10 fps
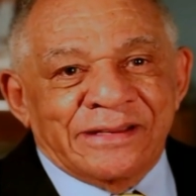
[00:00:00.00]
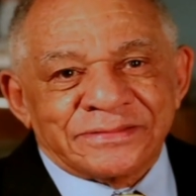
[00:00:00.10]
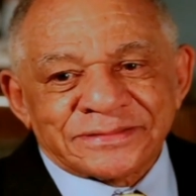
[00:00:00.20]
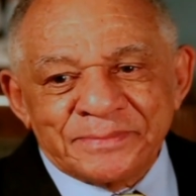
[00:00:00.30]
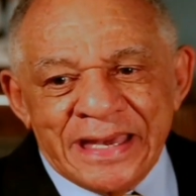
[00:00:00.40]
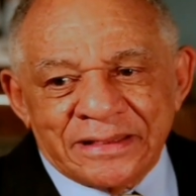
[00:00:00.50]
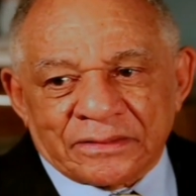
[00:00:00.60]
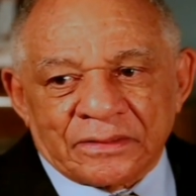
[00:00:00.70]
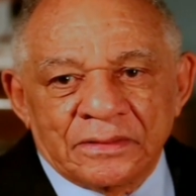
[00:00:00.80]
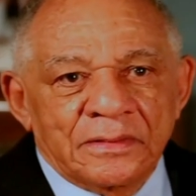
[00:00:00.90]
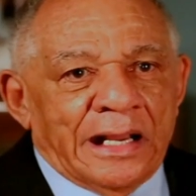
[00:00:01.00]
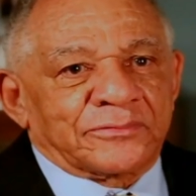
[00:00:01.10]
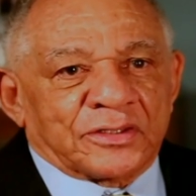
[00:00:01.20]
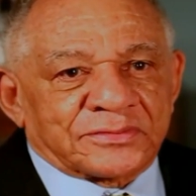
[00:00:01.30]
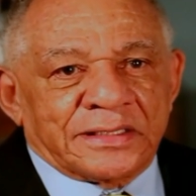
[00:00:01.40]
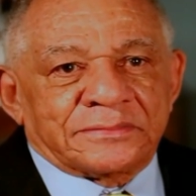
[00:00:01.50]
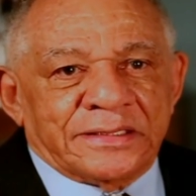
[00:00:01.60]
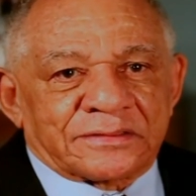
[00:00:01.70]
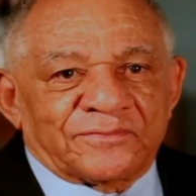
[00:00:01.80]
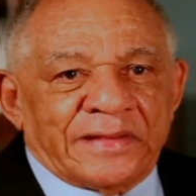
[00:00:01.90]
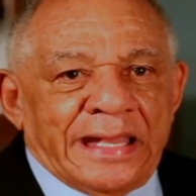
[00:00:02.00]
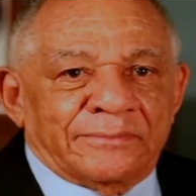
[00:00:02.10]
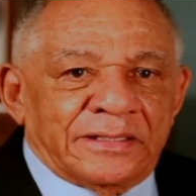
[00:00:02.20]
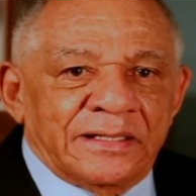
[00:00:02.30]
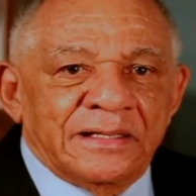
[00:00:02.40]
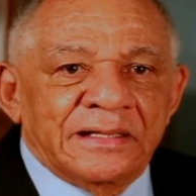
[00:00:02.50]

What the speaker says: what's the matter? I thought it was just a family.